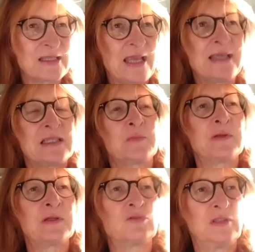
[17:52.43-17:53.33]

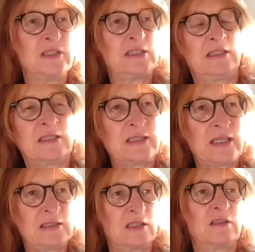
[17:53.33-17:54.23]
sensible to this, in the
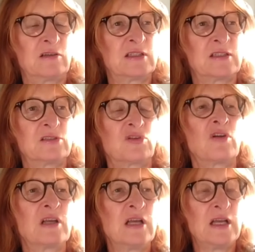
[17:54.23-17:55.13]
sense that there is a
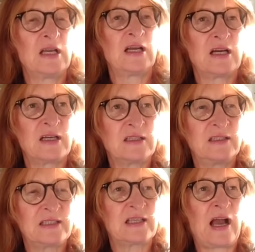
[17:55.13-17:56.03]
strong
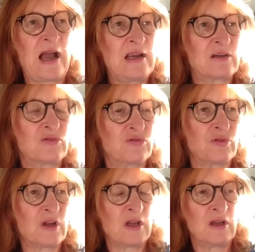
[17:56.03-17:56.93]
desire
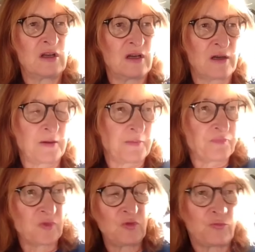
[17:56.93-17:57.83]
to
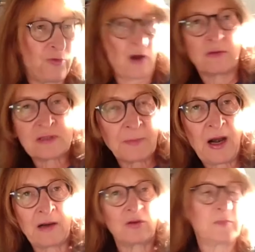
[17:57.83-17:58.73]
follow
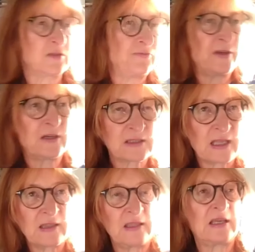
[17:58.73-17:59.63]
some argument, figure
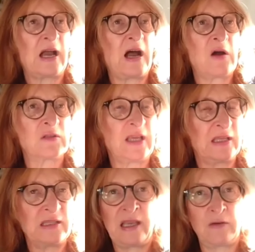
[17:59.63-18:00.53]
something out,
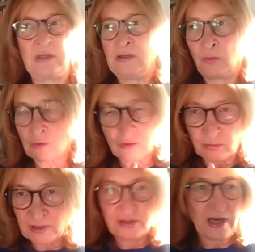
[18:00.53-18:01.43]
and then
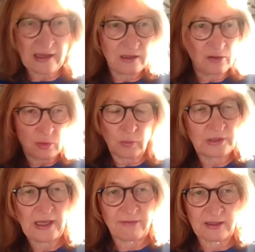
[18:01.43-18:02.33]
also reject it or
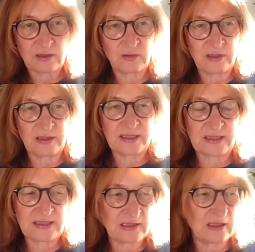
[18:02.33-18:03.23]
whatever. So there is a